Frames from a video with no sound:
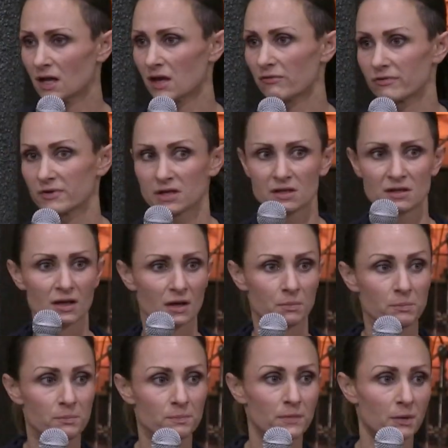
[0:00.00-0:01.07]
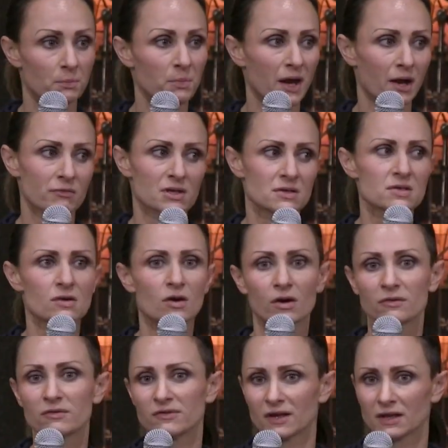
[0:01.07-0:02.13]
Every uh, apparent
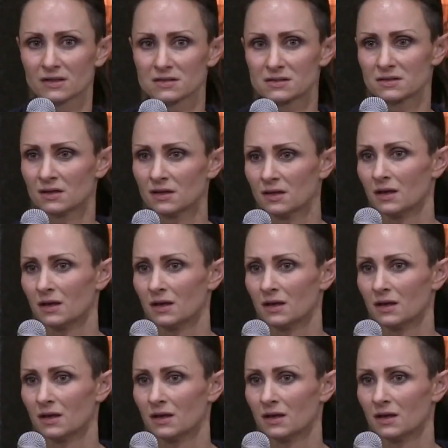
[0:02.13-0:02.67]
conflict